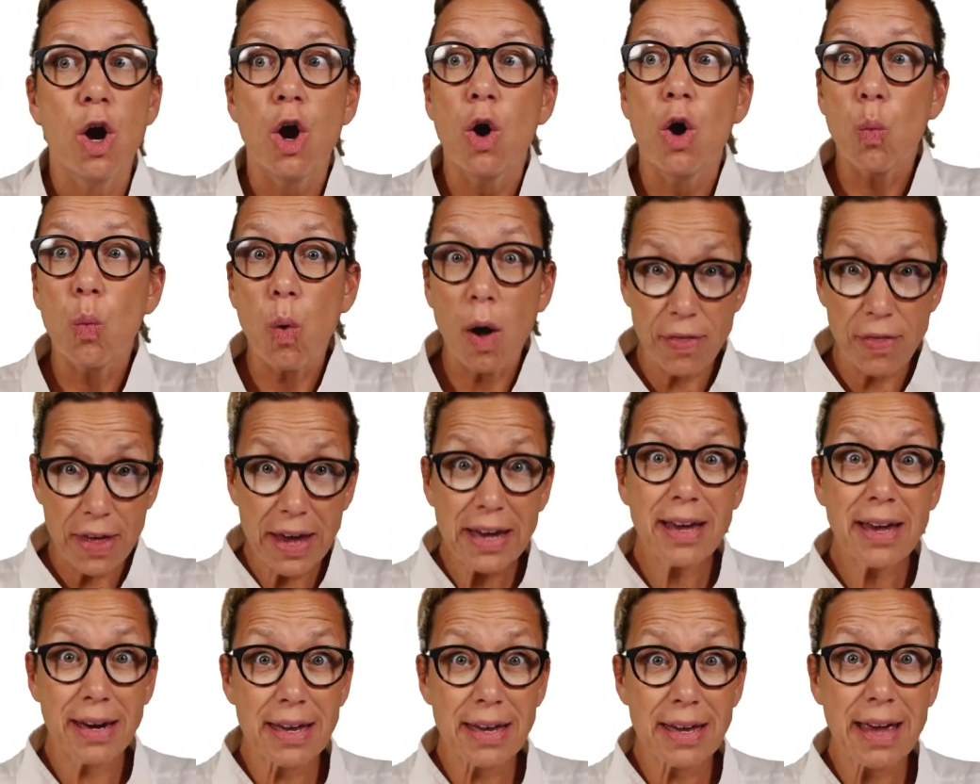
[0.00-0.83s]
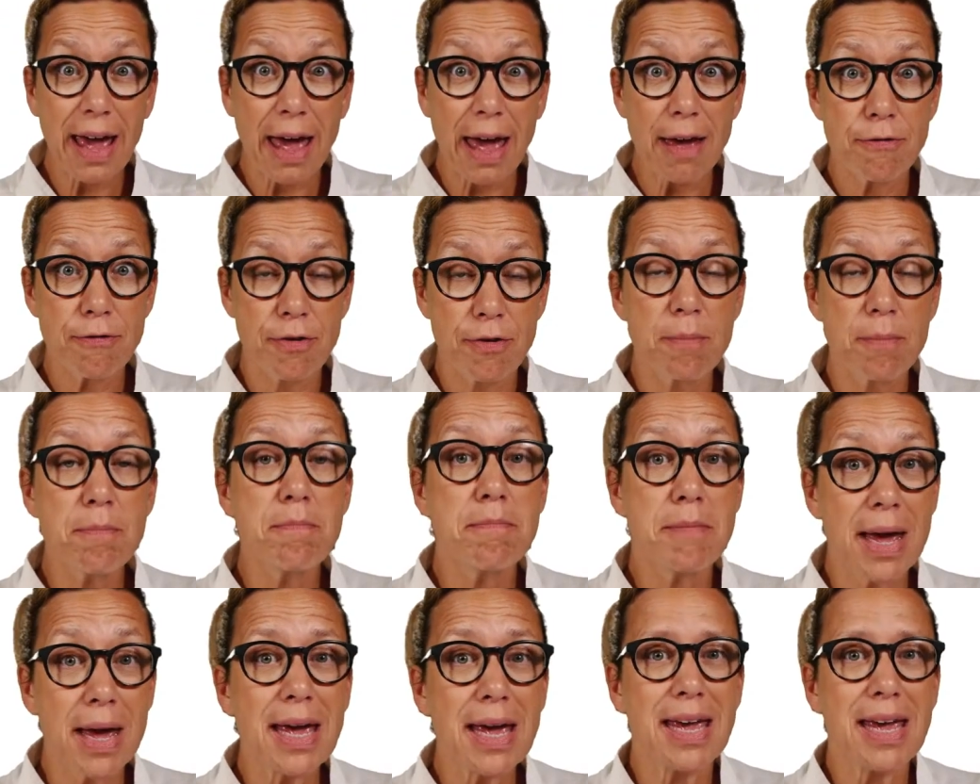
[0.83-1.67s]
what they're going to get from
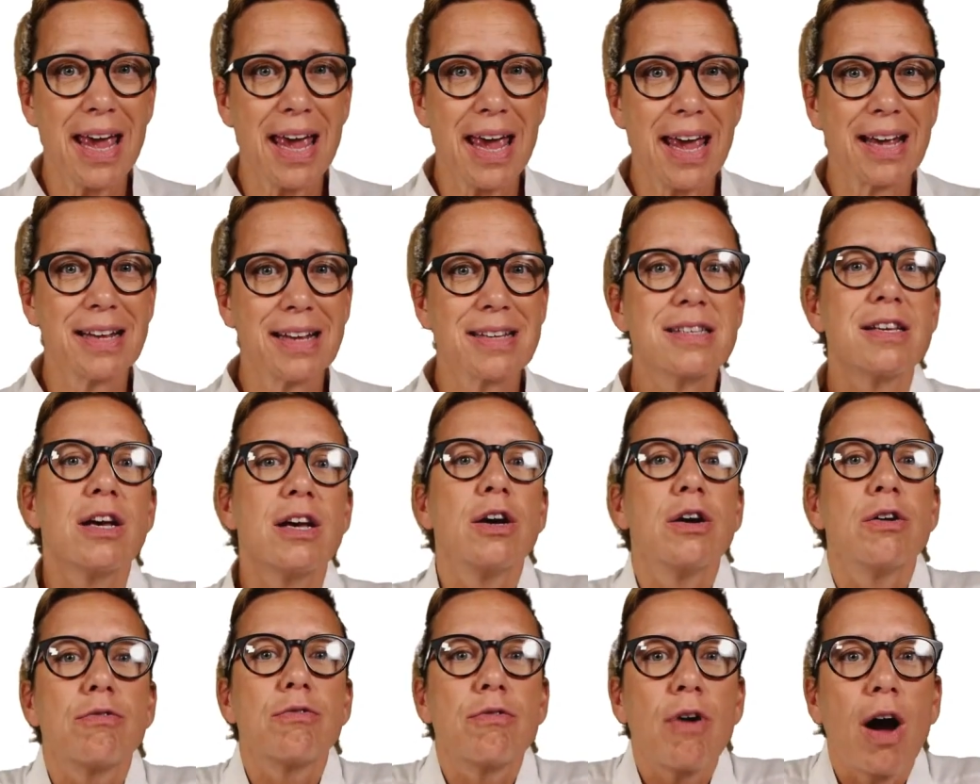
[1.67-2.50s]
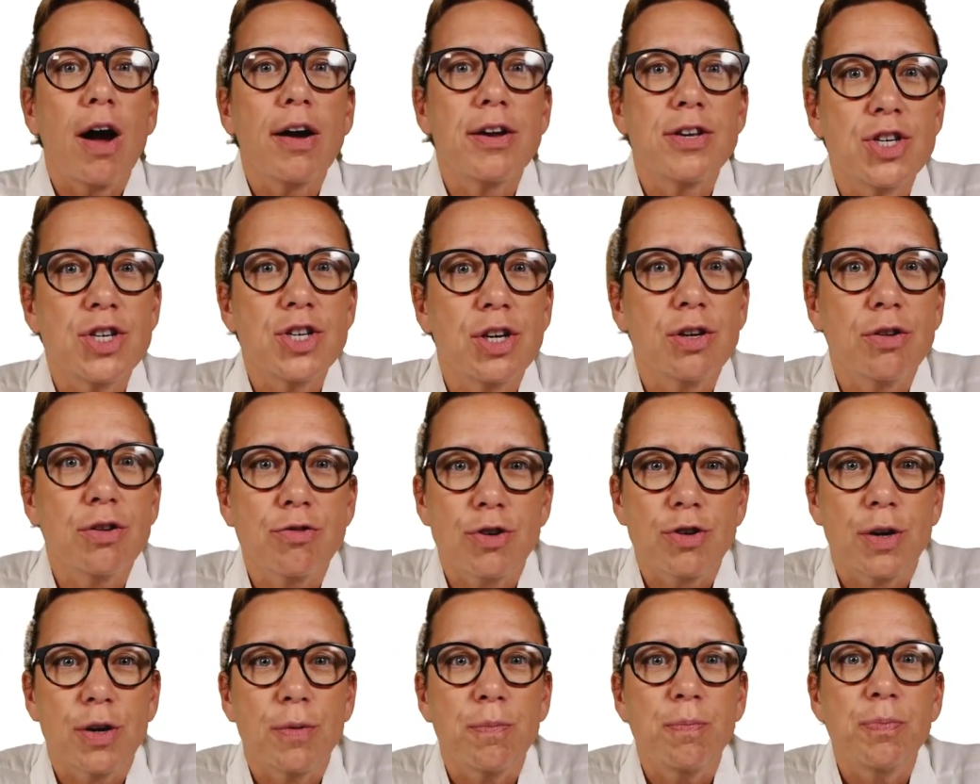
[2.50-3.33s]
me is, right
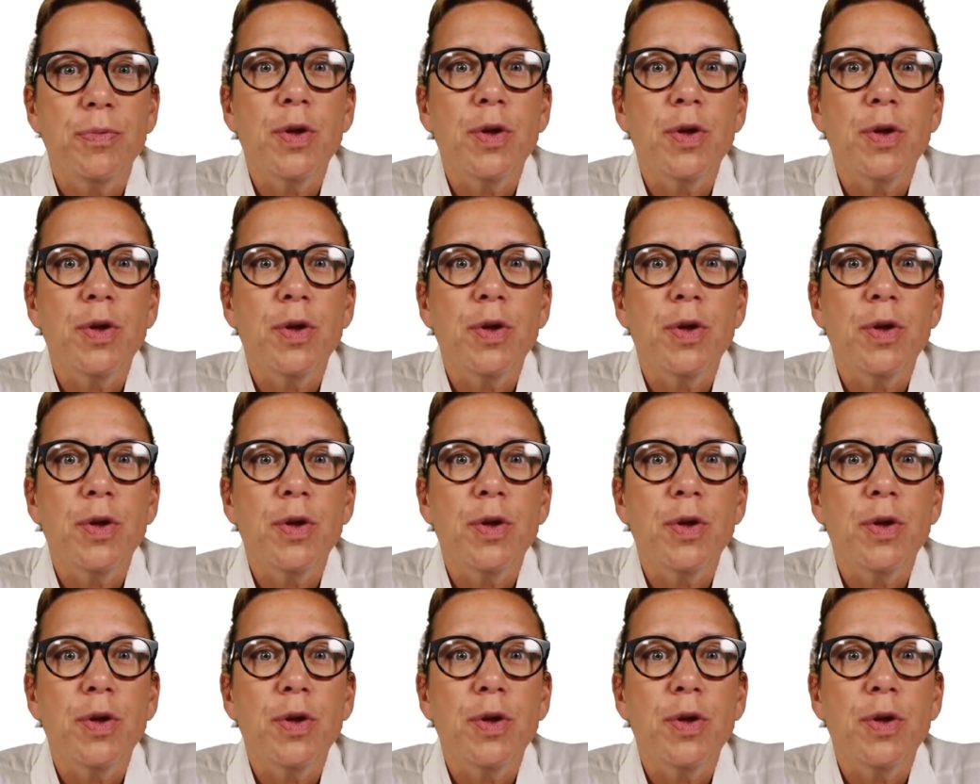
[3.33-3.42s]
children,